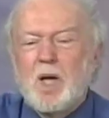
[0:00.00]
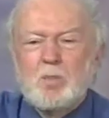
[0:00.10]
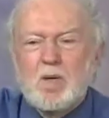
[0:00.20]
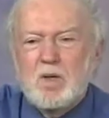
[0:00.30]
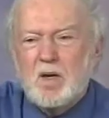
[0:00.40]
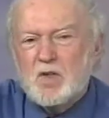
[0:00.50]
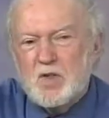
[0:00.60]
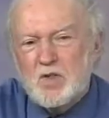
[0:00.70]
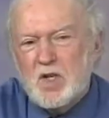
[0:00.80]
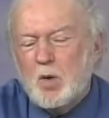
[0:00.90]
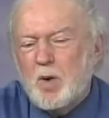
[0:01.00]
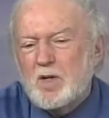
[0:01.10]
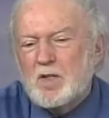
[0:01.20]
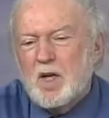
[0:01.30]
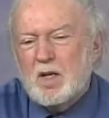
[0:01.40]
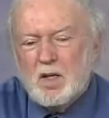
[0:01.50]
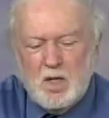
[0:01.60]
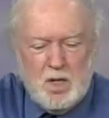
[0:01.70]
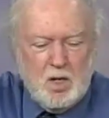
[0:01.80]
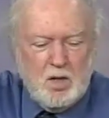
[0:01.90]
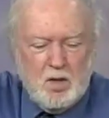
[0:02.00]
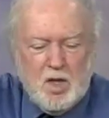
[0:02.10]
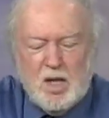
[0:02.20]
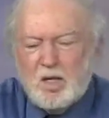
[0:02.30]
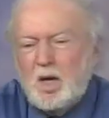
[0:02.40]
Maybe there's a sequence that, that